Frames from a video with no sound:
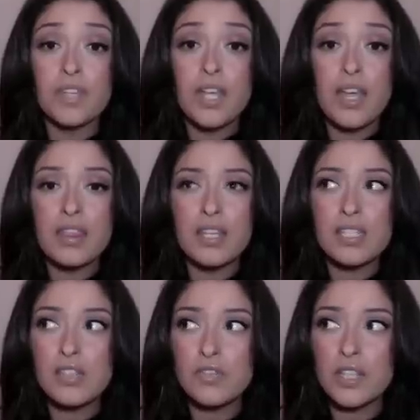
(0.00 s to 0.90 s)
And this,
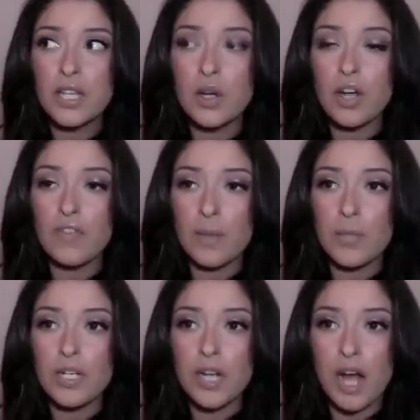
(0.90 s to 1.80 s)
I feel like if I put
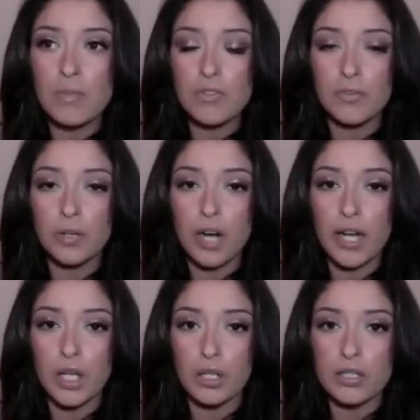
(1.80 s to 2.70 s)
it on before I
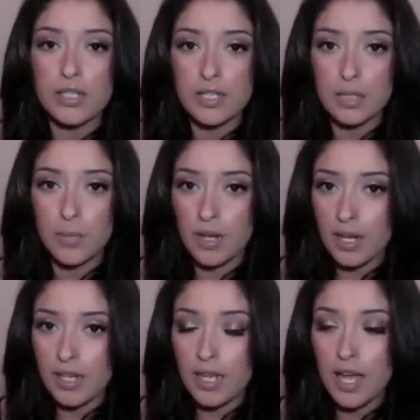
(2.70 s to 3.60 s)
go to sleep at
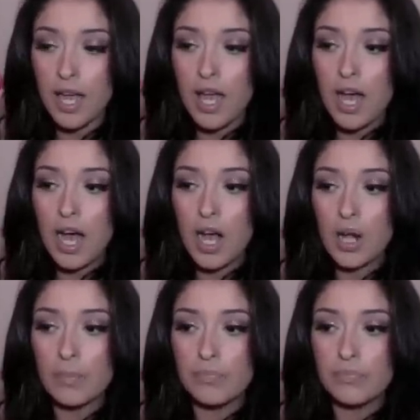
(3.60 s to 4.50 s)
night,
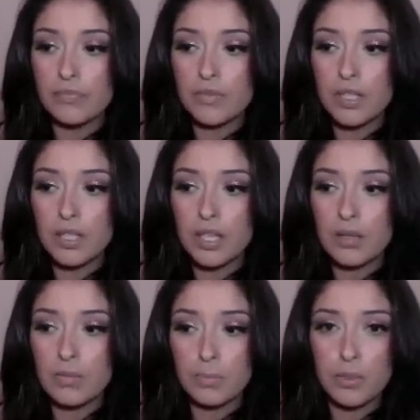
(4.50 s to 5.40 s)
um, it like
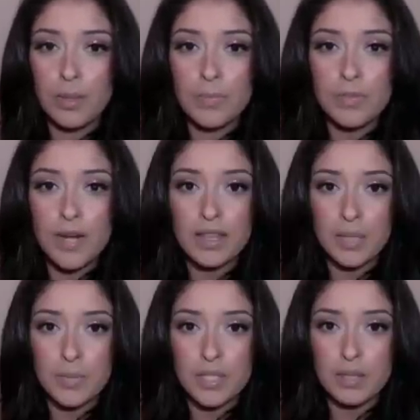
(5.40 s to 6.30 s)
plumps my
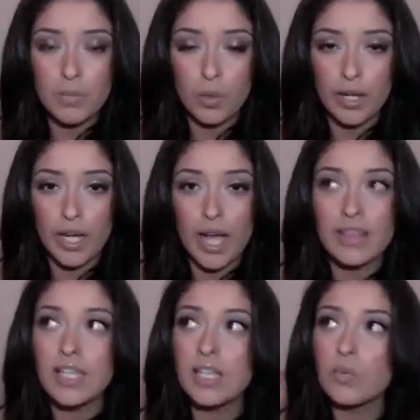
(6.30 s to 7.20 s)
lips in the morning. I
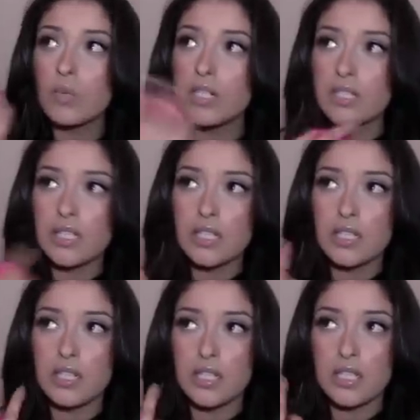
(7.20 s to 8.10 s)
think it what it does
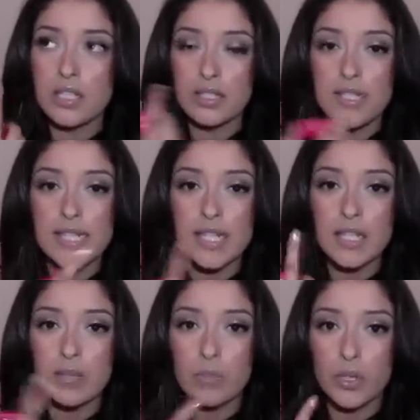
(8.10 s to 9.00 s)
is it's like
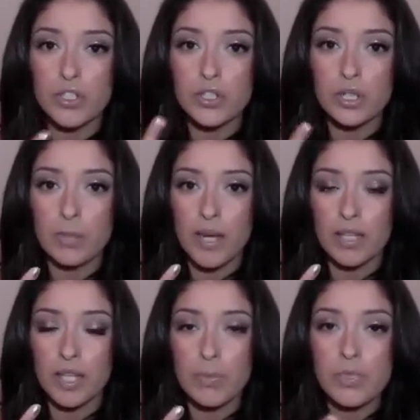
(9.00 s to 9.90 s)
sealing moisture in my
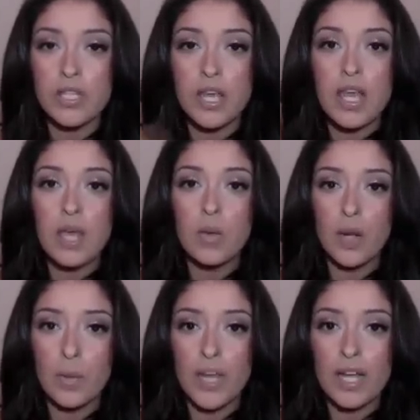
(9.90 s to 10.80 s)
lips, and when I
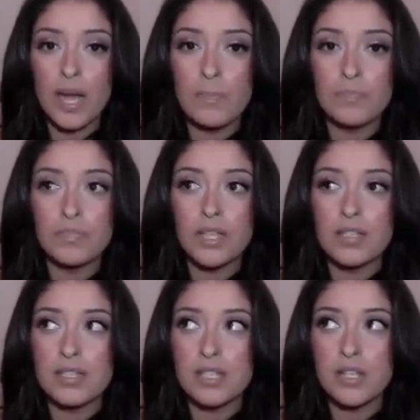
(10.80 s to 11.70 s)
wake up, it's
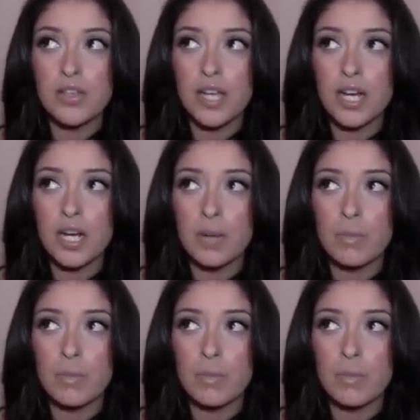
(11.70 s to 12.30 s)
still there.